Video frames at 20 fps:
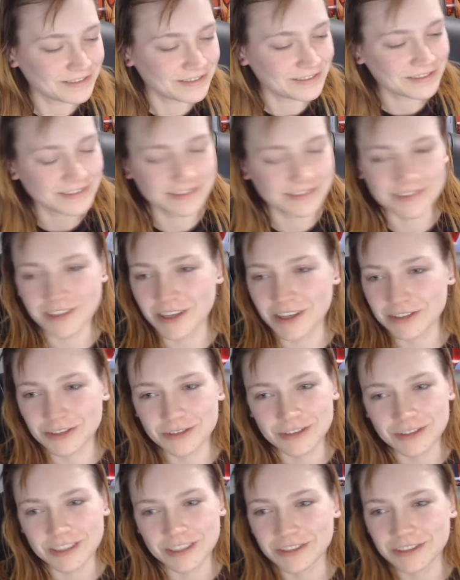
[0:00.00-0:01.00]
long
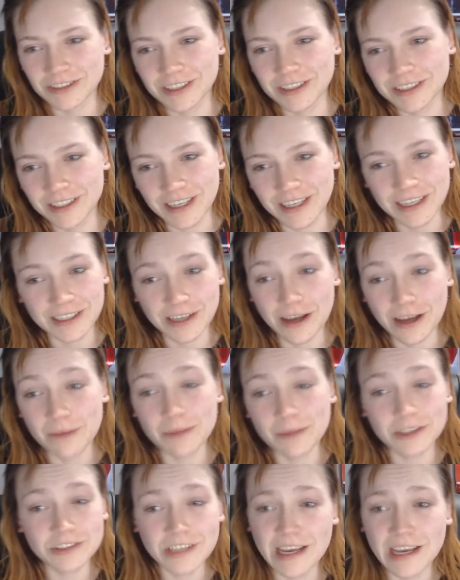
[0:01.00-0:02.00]
story short, like, not
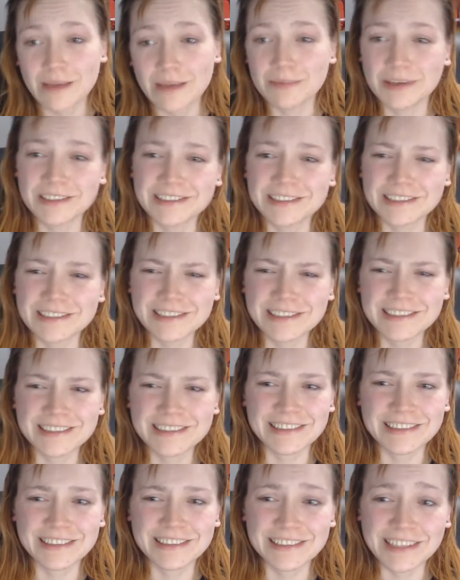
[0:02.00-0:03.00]
much happens
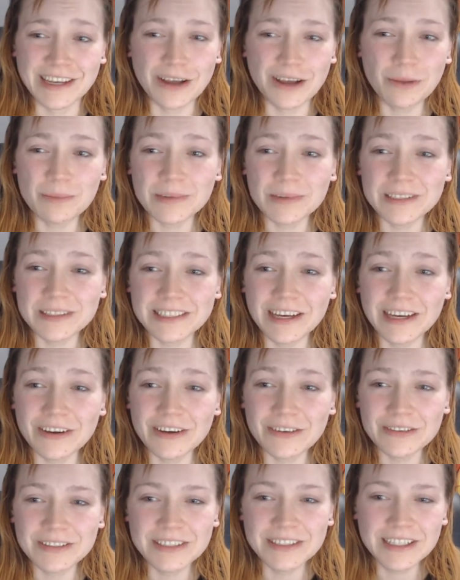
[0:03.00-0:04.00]
to help us out.